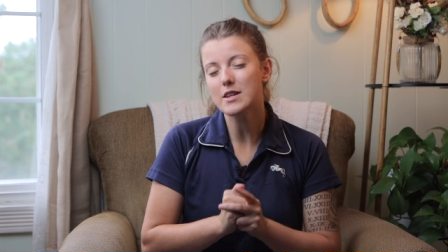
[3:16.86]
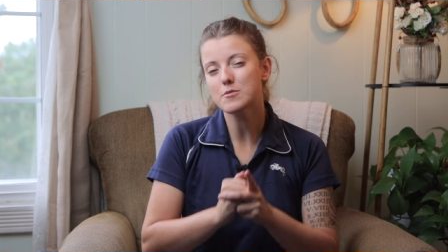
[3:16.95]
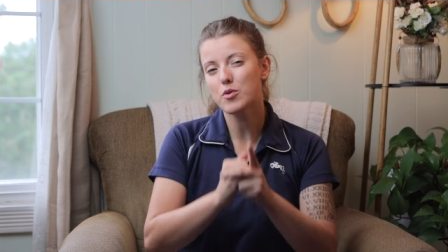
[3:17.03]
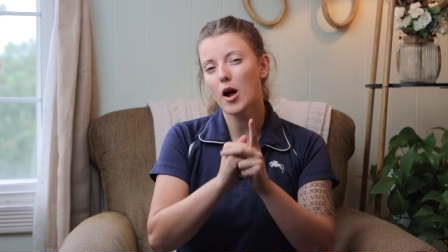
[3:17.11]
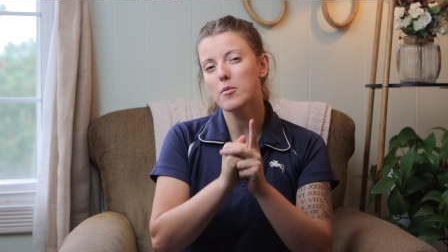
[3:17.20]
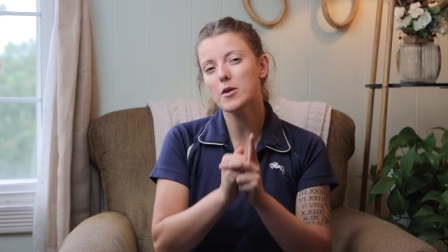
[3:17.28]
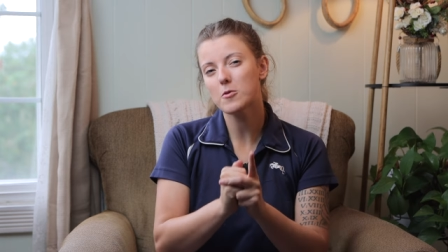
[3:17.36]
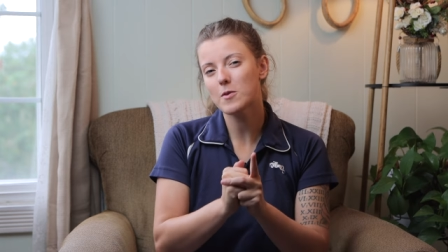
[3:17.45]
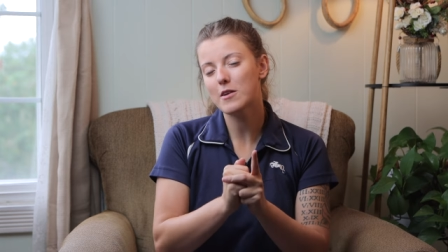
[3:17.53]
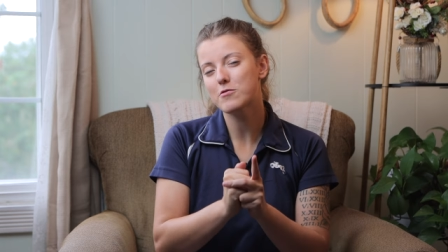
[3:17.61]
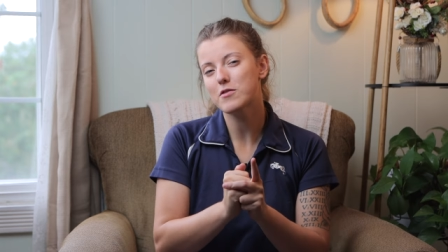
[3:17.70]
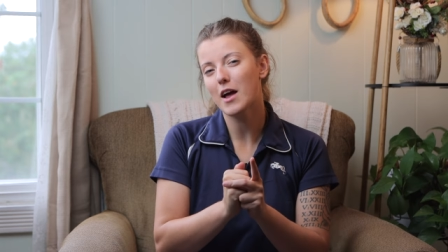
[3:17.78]
that's probably a
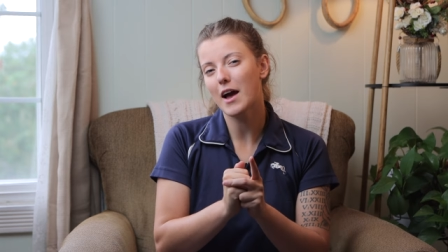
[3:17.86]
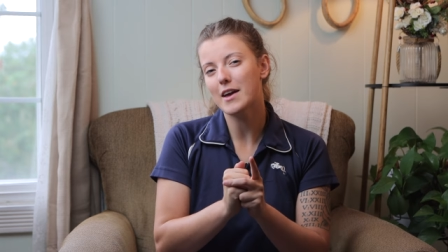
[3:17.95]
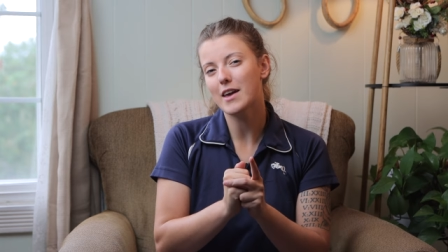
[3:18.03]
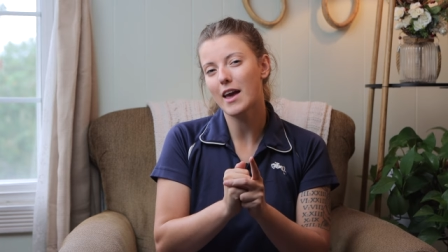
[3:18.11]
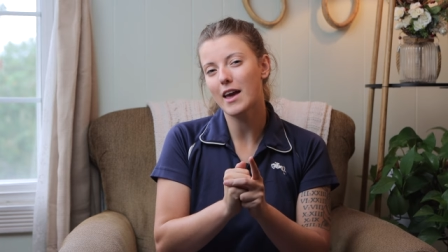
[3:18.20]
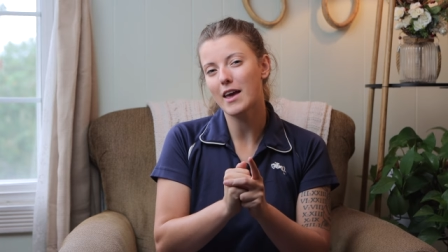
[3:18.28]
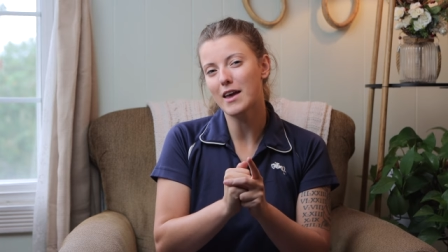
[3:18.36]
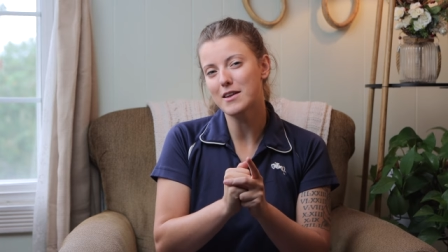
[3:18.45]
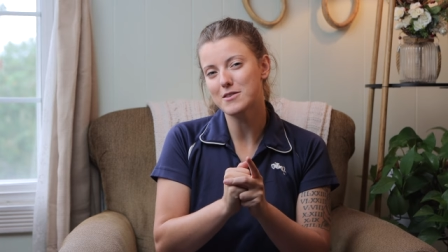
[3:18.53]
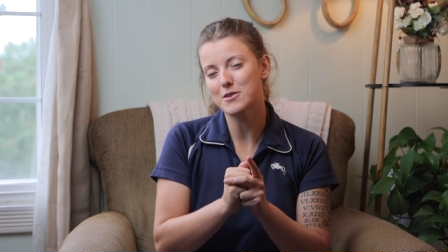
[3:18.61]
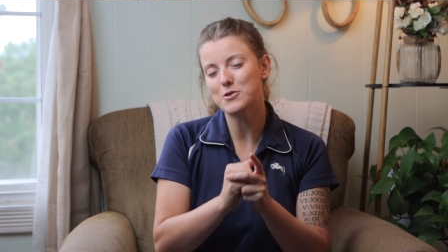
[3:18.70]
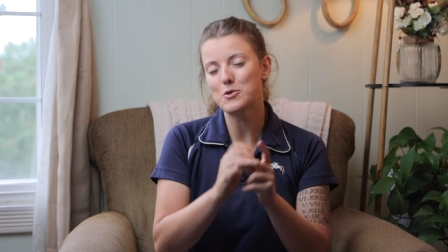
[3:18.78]
red flag
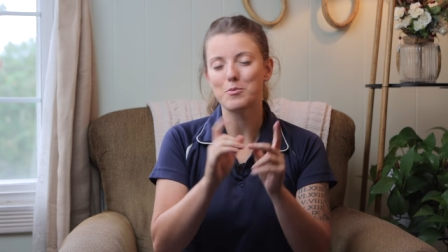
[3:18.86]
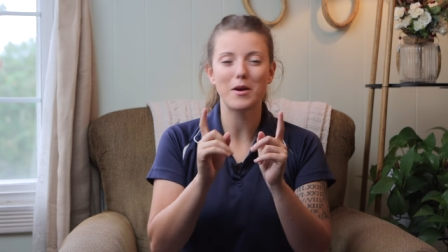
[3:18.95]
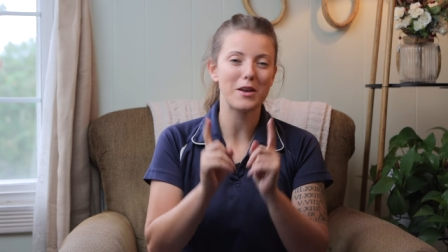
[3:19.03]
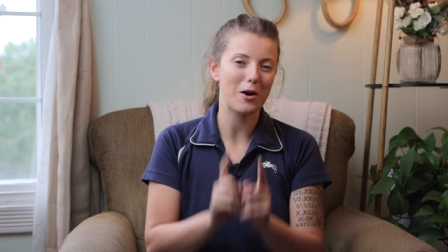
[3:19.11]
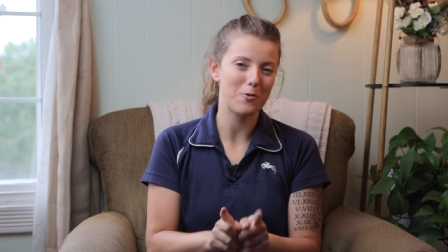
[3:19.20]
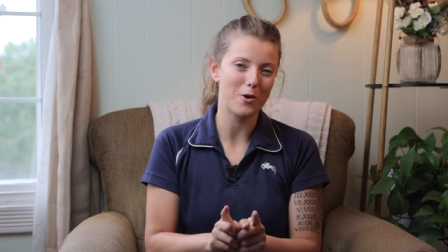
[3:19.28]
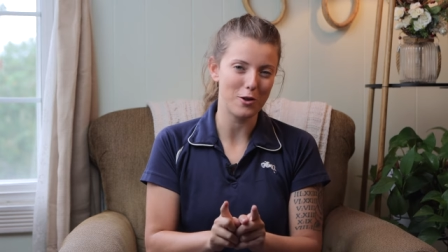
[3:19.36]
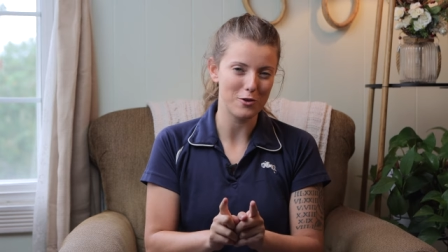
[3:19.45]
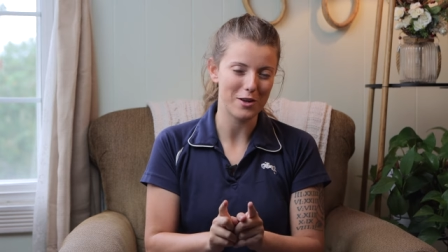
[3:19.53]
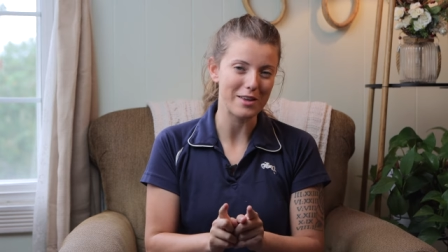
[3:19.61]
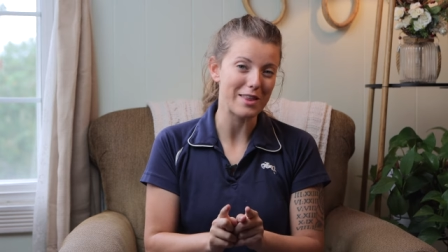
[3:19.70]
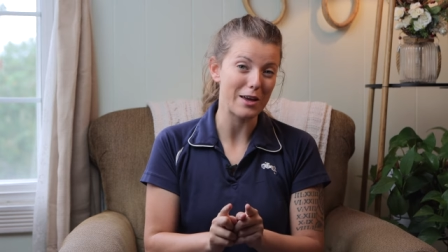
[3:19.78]
and you may not wanna
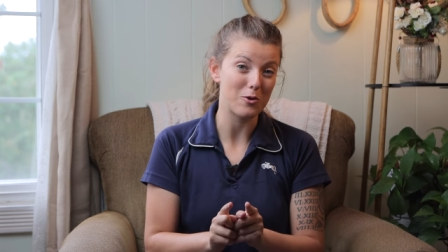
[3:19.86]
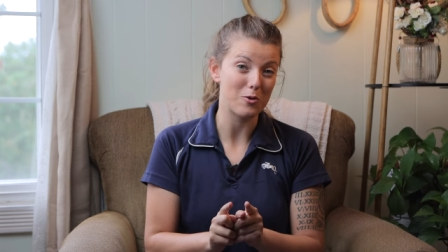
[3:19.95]
look at that